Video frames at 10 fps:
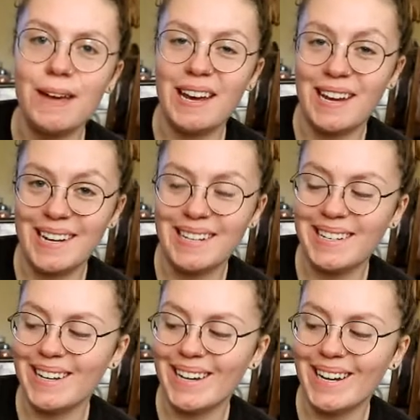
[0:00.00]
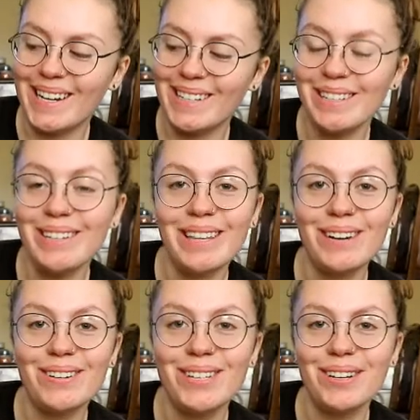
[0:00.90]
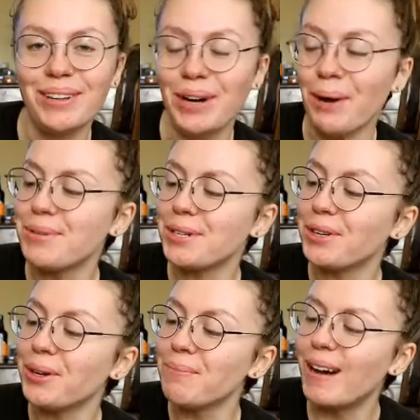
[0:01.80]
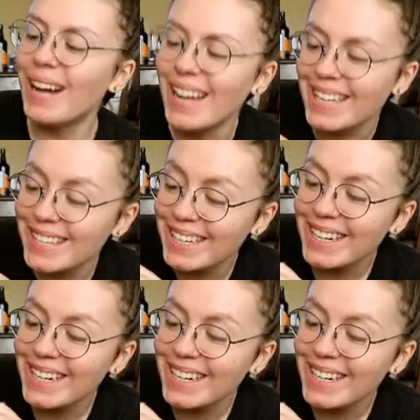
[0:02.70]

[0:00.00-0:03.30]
and I had thought that was the only obstacle, but